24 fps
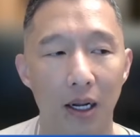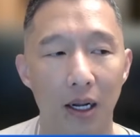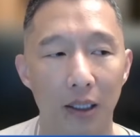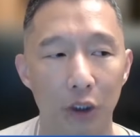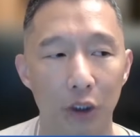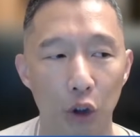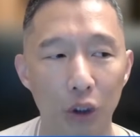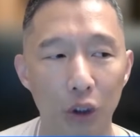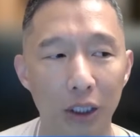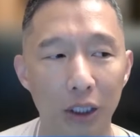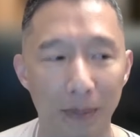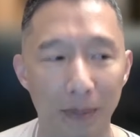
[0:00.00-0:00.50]

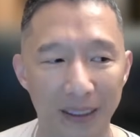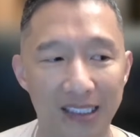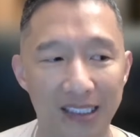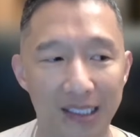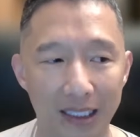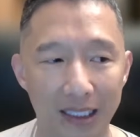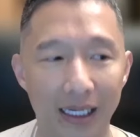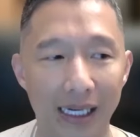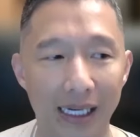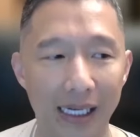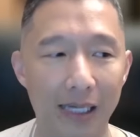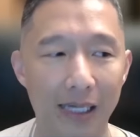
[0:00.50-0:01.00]
You could be
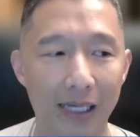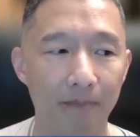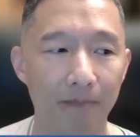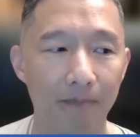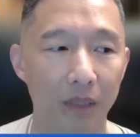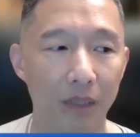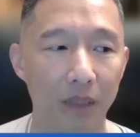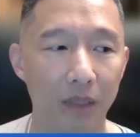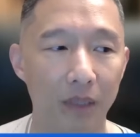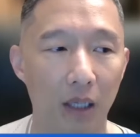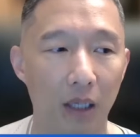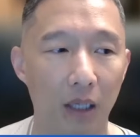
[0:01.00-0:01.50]

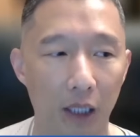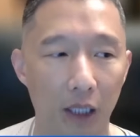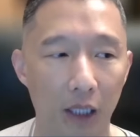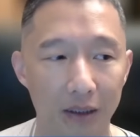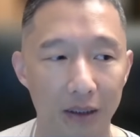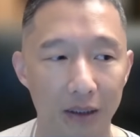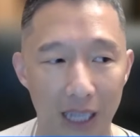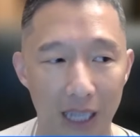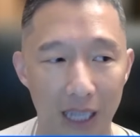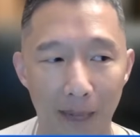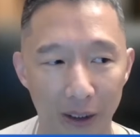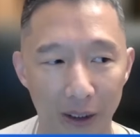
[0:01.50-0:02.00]
seeing a
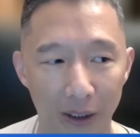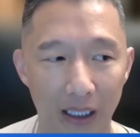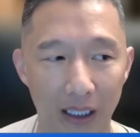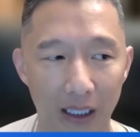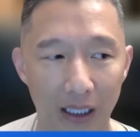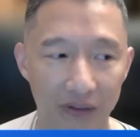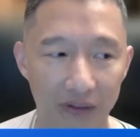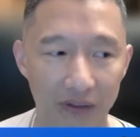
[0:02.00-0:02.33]
doubling of